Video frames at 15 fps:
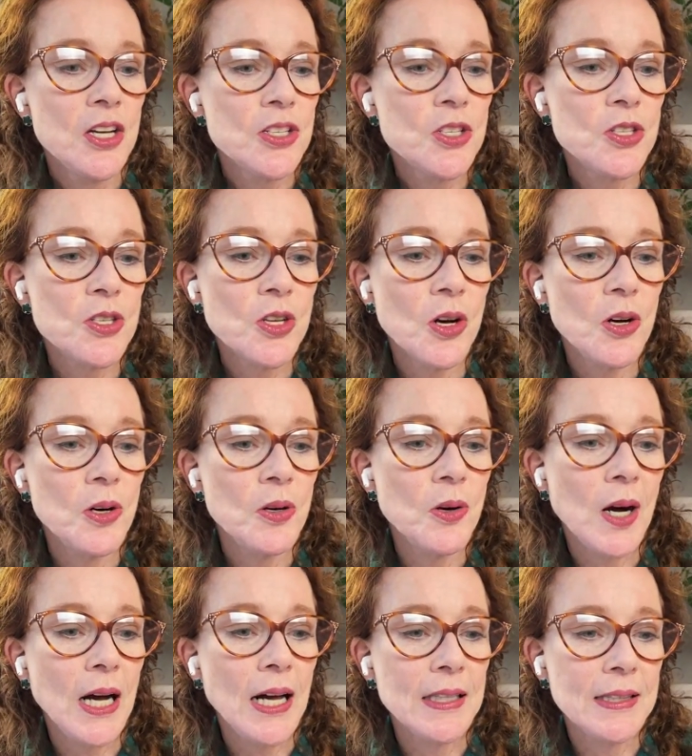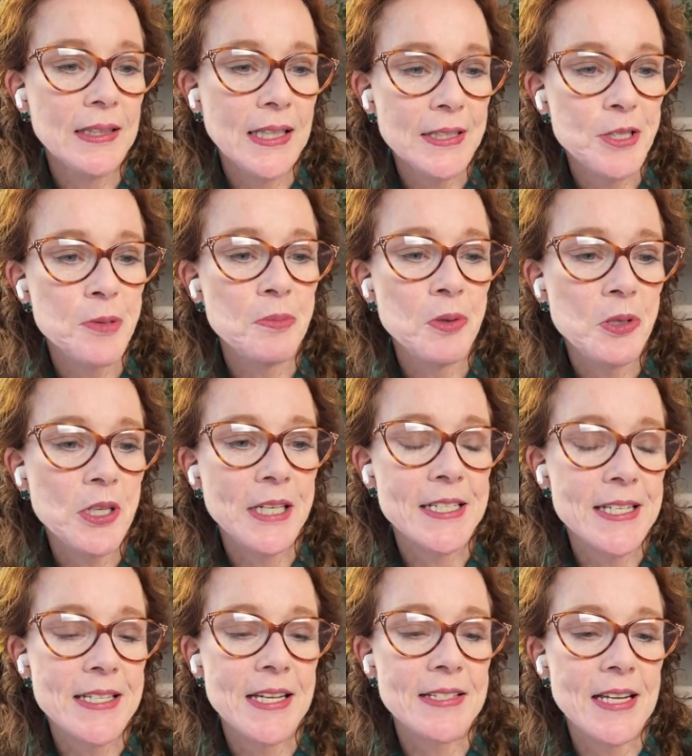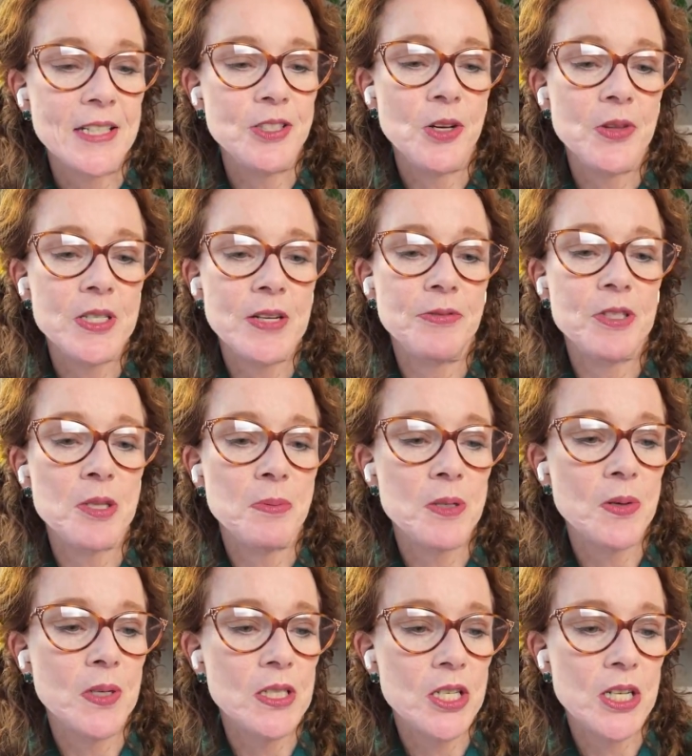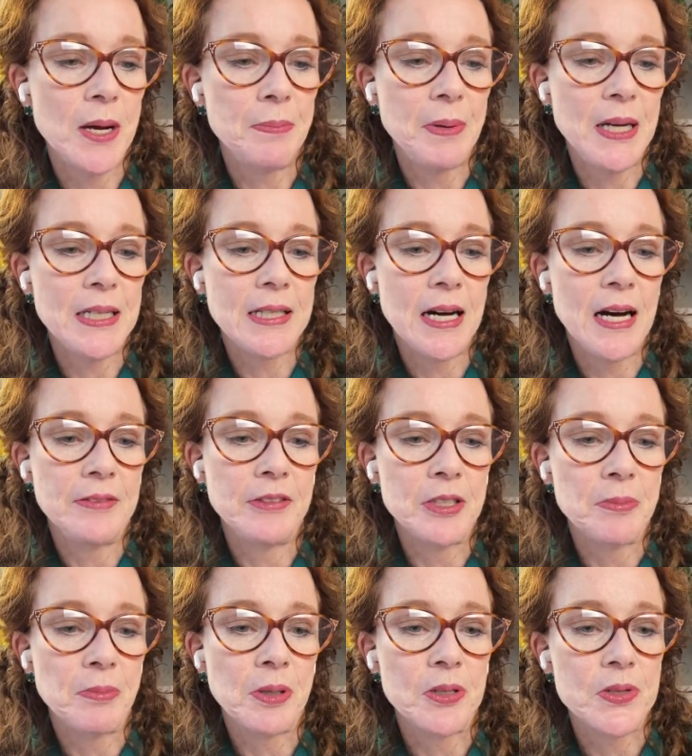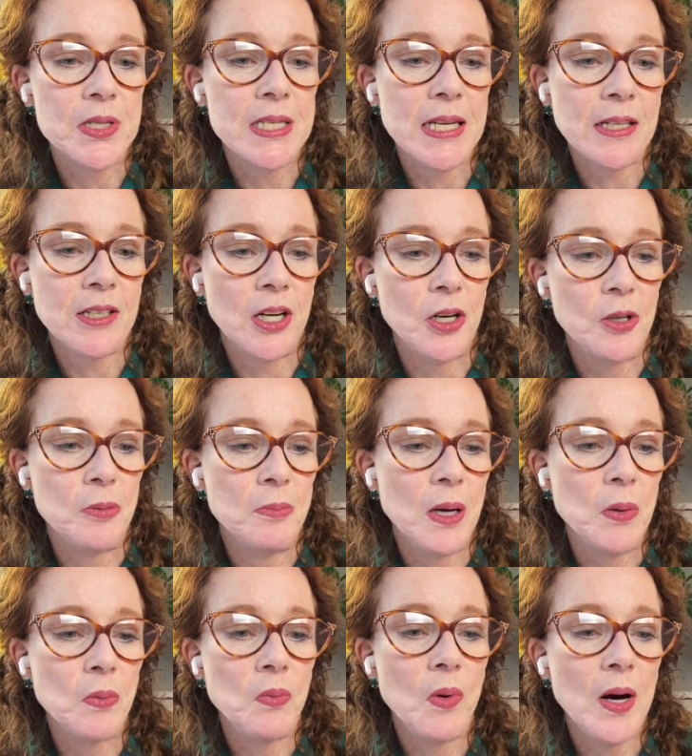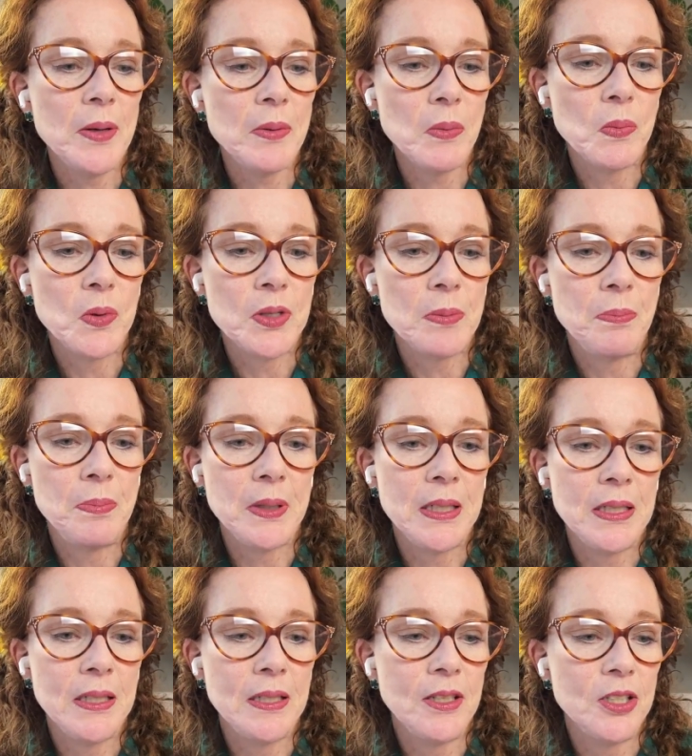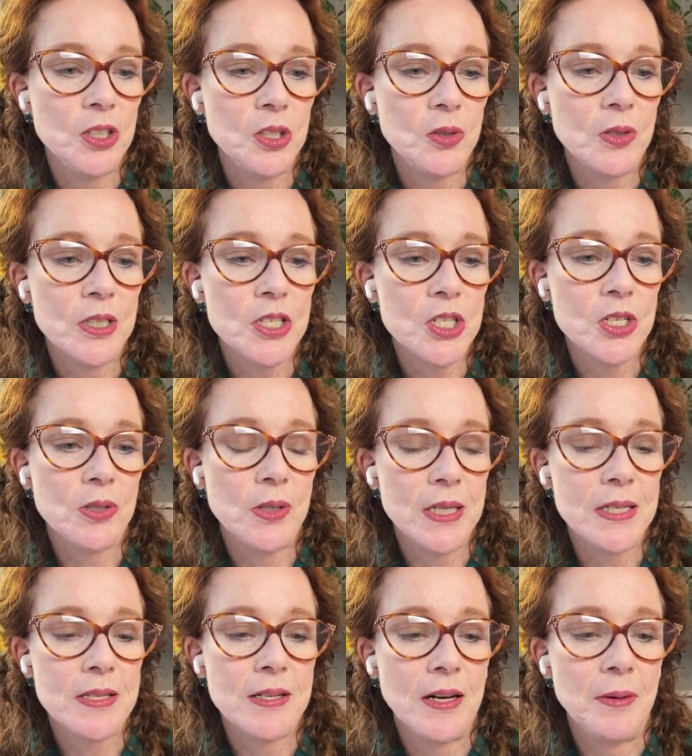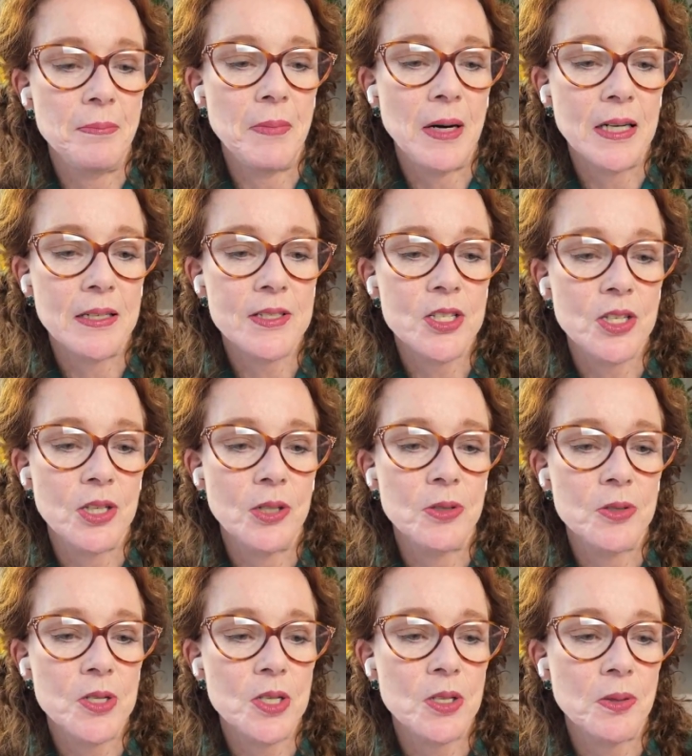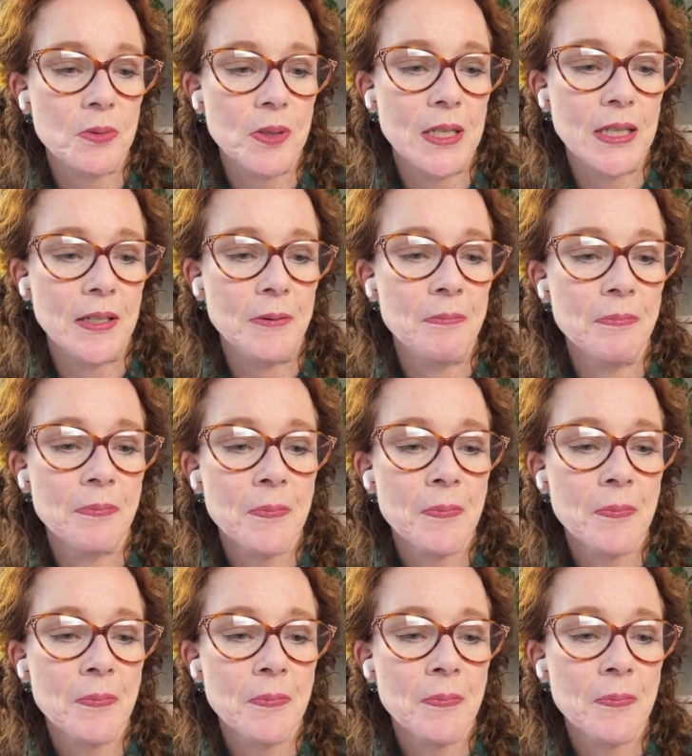So Letzmura says, I know the difference between Champagne, Cava, and Prosecco, but what would be your choice amongst those three?